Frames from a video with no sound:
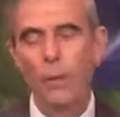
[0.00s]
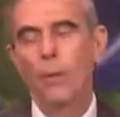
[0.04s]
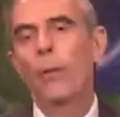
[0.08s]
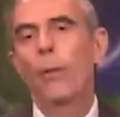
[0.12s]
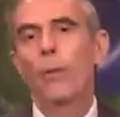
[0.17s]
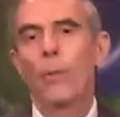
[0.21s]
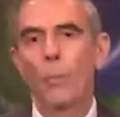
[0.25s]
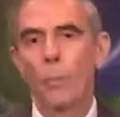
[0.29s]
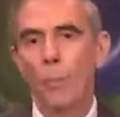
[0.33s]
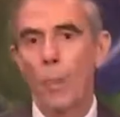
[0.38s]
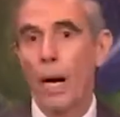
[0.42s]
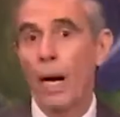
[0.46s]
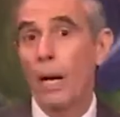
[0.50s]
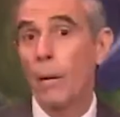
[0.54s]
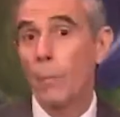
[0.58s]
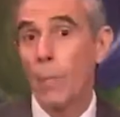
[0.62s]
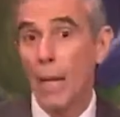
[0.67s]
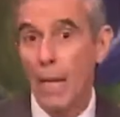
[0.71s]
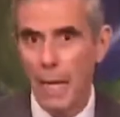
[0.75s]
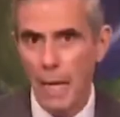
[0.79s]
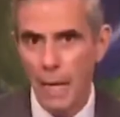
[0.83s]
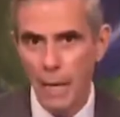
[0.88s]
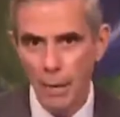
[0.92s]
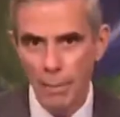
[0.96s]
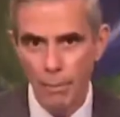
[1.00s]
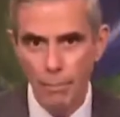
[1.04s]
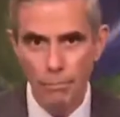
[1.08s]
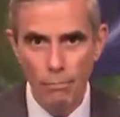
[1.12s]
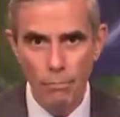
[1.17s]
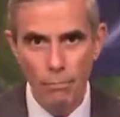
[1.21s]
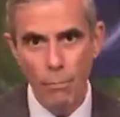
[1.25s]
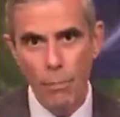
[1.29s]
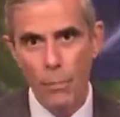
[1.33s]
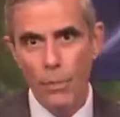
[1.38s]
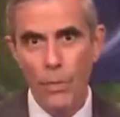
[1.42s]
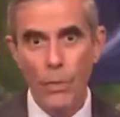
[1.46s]
by me,
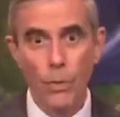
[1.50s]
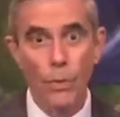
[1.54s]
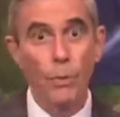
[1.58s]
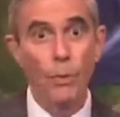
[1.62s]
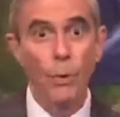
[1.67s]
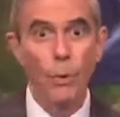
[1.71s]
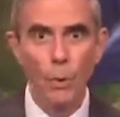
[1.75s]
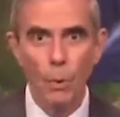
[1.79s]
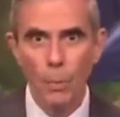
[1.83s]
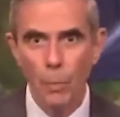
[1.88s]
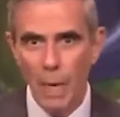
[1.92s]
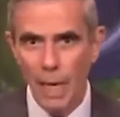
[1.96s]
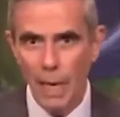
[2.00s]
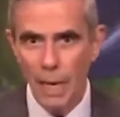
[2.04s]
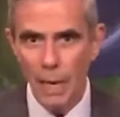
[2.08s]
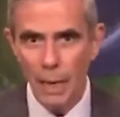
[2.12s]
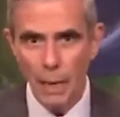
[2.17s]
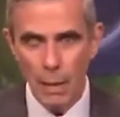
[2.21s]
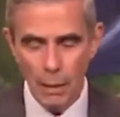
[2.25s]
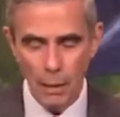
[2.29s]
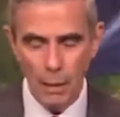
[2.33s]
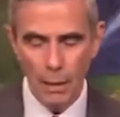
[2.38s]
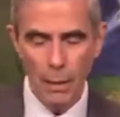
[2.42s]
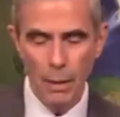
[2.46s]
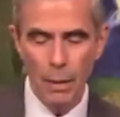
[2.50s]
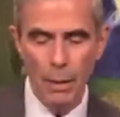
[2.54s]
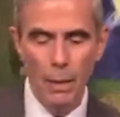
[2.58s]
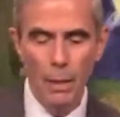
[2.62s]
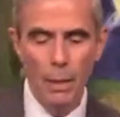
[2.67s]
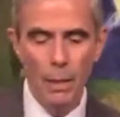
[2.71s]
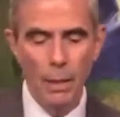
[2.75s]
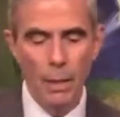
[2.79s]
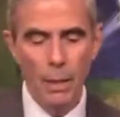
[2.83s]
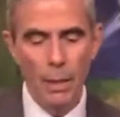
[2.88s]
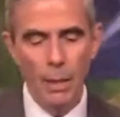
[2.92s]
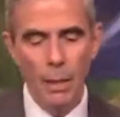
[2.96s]
through me,
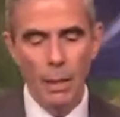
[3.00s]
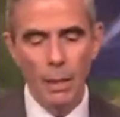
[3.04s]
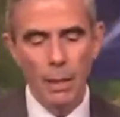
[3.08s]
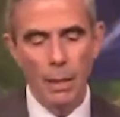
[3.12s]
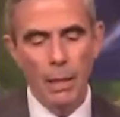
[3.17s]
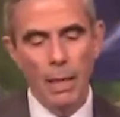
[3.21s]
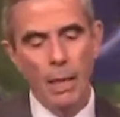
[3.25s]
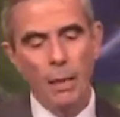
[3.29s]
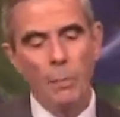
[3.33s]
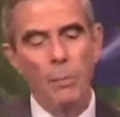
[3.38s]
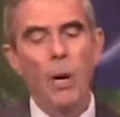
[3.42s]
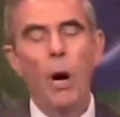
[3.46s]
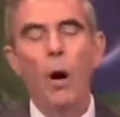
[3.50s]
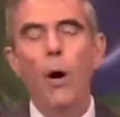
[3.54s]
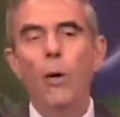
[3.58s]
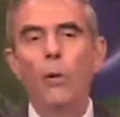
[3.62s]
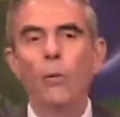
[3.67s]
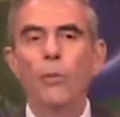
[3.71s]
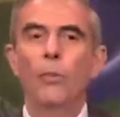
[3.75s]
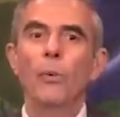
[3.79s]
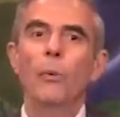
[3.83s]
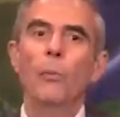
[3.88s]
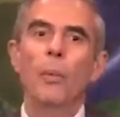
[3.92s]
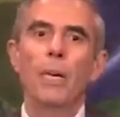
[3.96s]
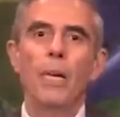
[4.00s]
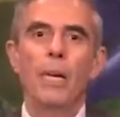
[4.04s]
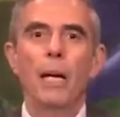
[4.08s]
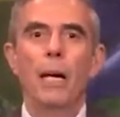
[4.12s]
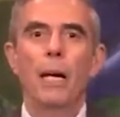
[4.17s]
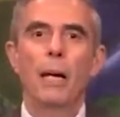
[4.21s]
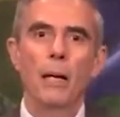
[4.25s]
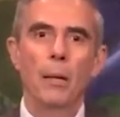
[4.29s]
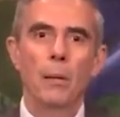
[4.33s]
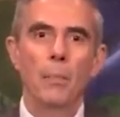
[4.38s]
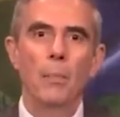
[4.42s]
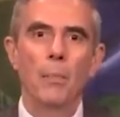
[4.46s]
can also
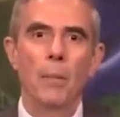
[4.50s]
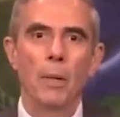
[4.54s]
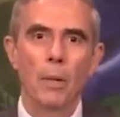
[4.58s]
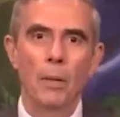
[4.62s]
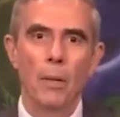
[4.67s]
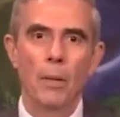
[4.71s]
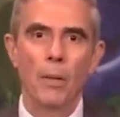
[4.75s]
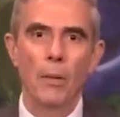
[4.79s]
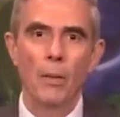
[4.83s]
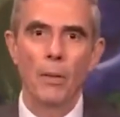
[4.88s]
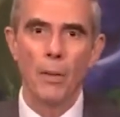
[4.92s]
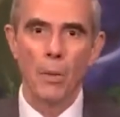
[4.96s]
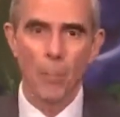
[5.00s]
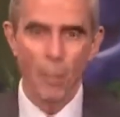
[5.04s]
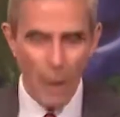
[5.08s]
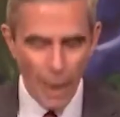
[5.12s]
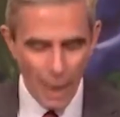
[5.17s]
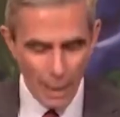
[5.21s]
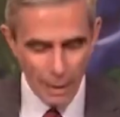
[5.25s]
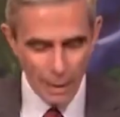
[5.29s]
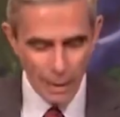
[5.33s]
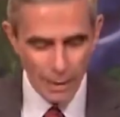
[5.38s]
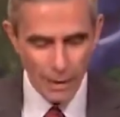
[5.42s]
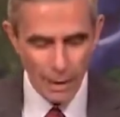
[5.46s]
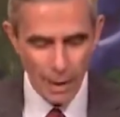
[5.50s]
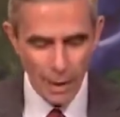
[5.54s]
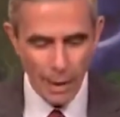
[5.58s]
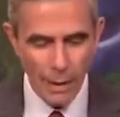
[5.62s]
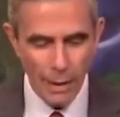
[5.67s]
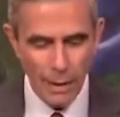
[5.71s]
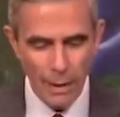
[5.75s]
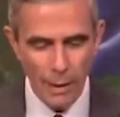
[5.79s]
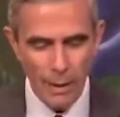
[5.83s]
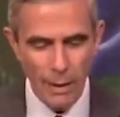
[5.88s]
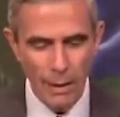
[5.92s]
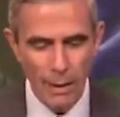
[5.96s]
become the mindset
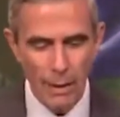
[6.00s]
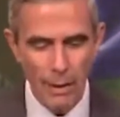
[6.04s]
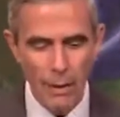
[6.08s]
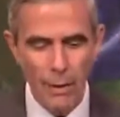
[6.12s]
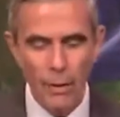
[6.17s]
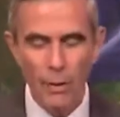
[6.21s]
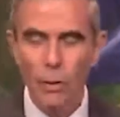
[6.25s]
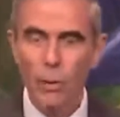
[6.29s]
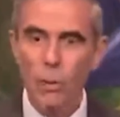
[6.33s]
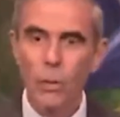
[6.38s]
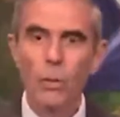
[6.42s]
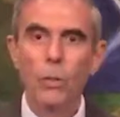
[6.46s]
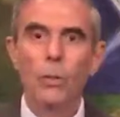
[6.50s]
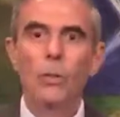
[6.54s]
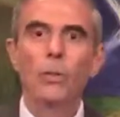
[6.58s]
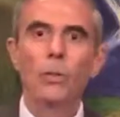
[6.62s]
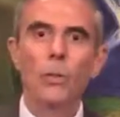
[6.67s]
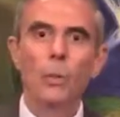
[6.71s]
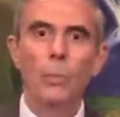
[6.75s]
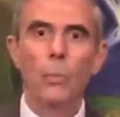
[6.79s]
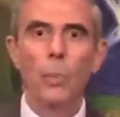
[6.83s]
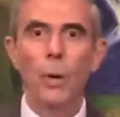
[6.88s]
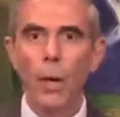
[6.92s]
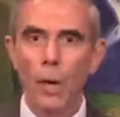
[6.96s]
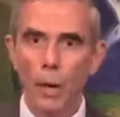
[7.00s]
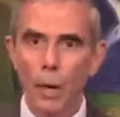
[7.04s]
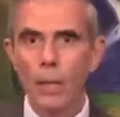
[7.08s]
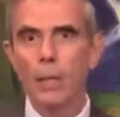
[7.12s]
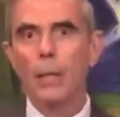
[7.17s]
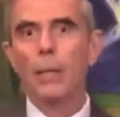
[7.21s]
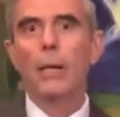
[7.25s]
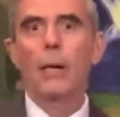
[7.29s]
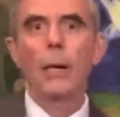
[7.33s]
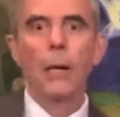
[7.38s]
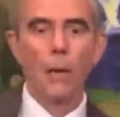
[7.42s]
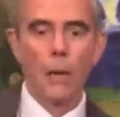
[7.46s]
to
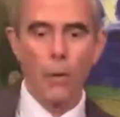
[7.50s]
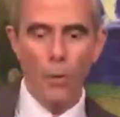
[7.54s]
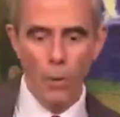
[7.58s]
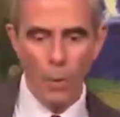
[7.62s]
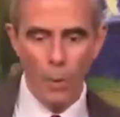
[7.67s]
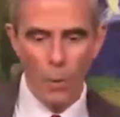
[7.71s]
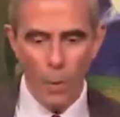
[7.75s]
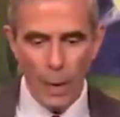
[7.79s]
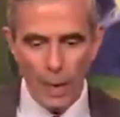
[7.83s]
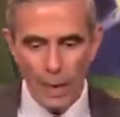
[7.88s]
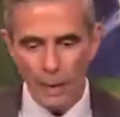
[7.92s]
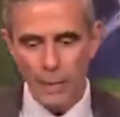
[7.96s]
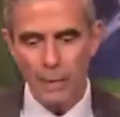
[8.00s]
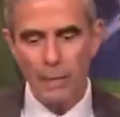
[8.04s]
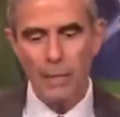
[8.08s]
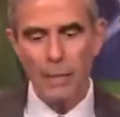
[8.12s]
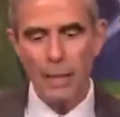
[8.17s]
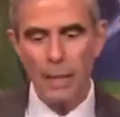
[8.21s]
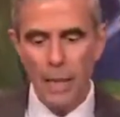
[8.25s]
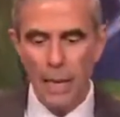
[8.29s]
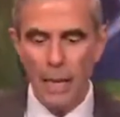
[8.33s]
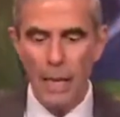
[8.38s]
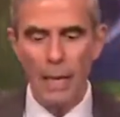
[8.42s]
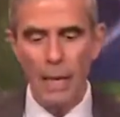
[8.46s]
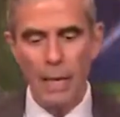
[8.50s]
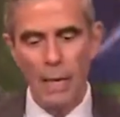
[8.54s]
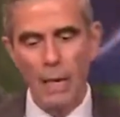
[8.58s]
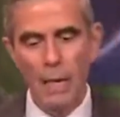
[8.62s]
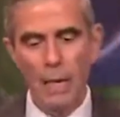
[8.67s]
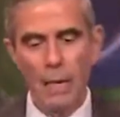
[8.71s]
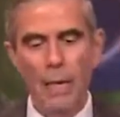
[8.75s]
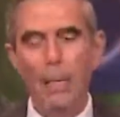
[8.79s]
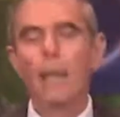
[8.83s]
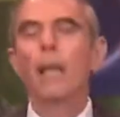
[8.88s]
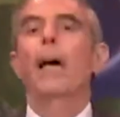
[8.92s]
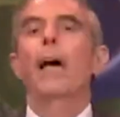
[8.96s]
part the Red Sea
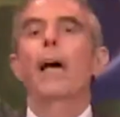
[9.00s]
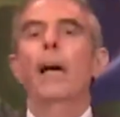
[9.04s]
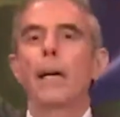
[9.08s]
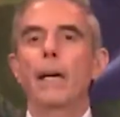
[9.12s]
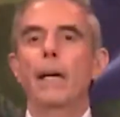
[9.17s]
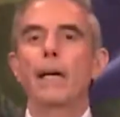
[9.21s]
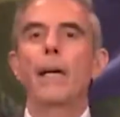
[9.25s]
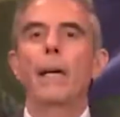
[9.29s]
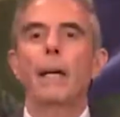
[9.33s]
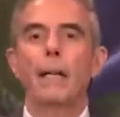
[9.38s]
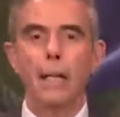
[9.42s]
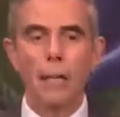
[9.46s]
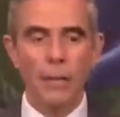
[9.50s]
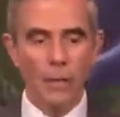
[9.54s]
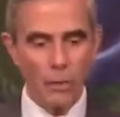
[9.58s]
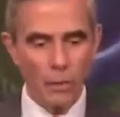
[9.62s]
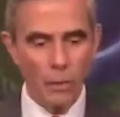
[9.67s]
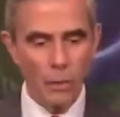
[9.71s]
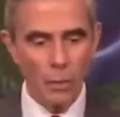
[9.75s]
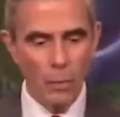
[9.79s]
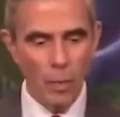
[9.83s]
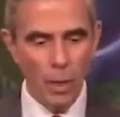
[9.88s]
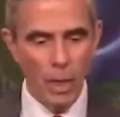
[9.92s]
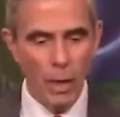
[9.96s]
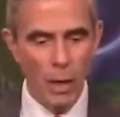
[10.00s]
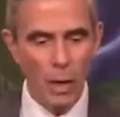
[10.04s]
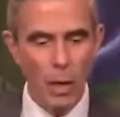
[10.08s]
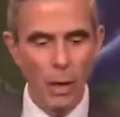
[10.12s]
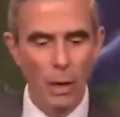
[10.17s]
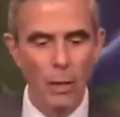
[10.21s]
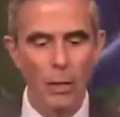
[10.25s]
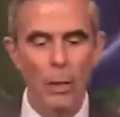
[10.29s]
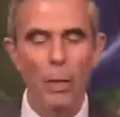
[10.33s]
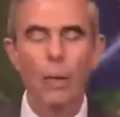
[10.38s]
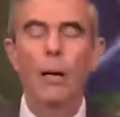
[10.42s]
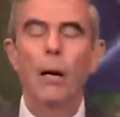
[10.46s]
and get us
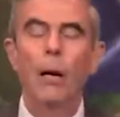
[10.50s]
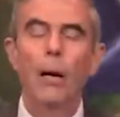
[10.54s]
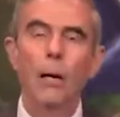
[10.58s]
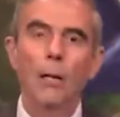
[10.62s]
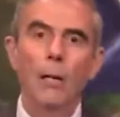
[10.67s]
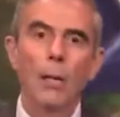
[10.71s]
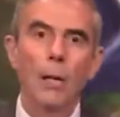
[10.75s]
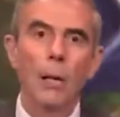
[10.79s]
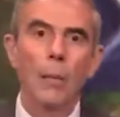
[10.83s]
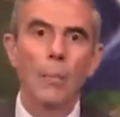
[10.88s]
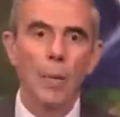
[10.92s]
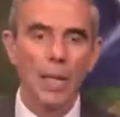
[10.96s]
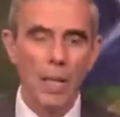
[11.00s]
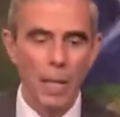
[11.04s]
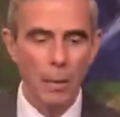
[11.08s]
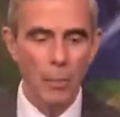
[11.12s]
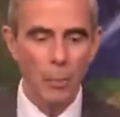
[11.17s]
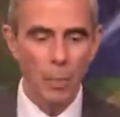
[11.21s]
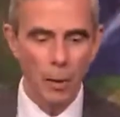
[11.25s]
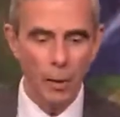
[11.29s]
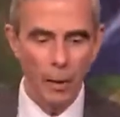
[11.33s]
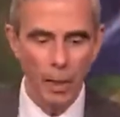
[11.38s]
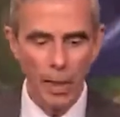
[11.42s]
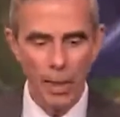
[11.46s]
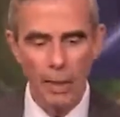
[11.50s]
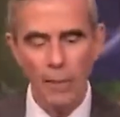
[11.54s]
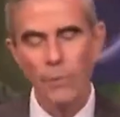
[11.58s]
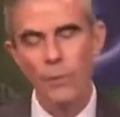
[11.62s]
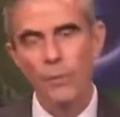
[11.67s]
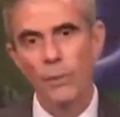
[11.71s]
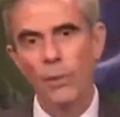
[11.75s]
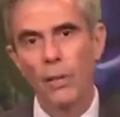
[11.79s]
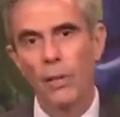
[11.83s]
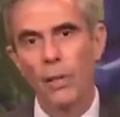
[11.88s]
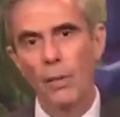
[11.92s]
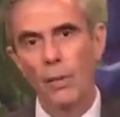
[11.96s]
beyond our limiting beliefs
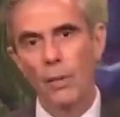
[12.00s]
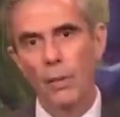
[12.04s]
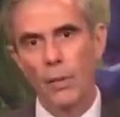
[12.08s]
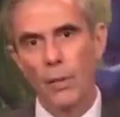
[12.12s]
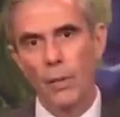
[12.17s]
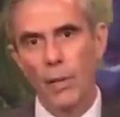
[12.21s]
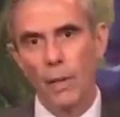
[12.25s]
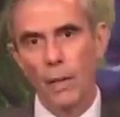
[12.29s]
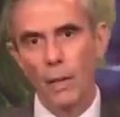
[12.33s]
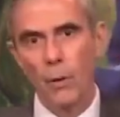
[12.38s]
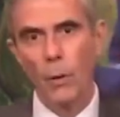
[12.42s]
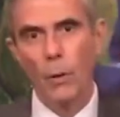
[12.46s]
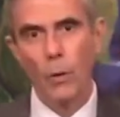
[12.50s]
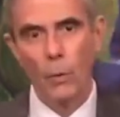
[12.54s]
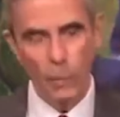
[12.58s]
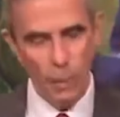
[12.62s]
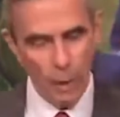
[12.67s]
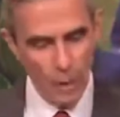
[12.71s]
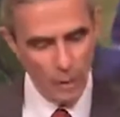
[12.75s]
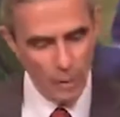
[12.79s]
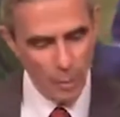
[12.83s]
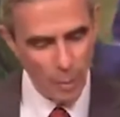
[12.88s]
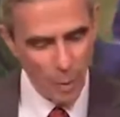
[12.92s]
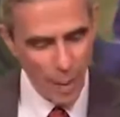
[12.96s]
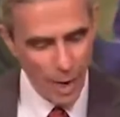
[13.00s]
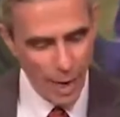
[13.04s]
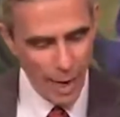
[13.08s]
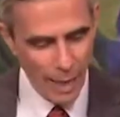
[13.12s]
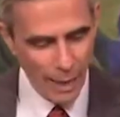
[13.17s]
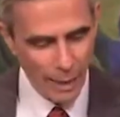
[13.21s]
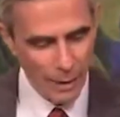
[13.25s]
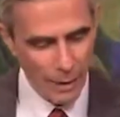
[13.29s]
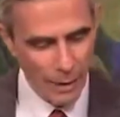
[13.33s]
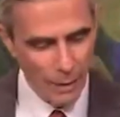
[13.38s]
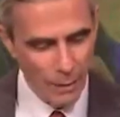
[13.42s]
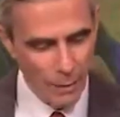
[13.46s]
that hold us
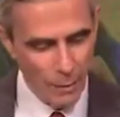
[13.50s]
back.